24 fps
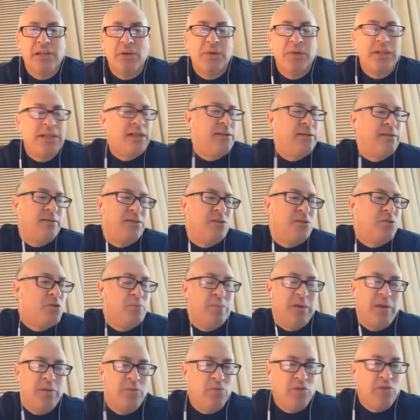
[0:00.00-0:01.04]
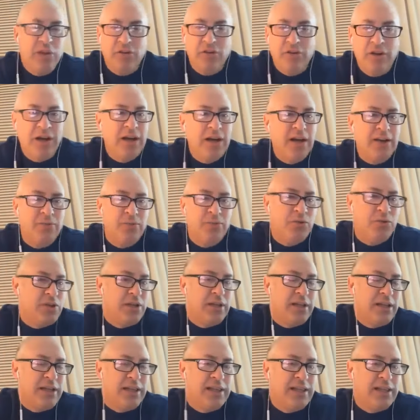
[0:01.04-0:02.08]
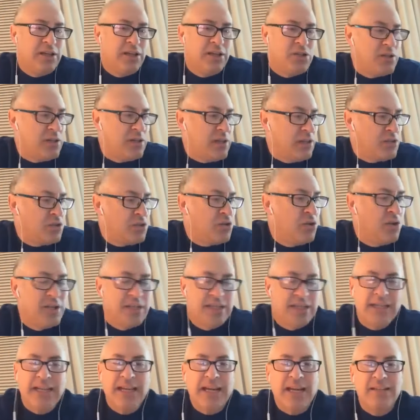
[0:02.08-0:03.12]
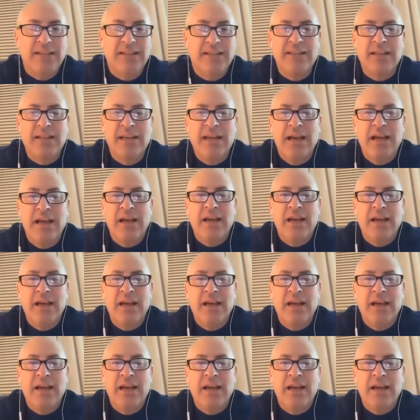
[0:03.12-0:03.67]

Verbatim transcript: whether you use Beamery or not, which I, I think is as good as it gets.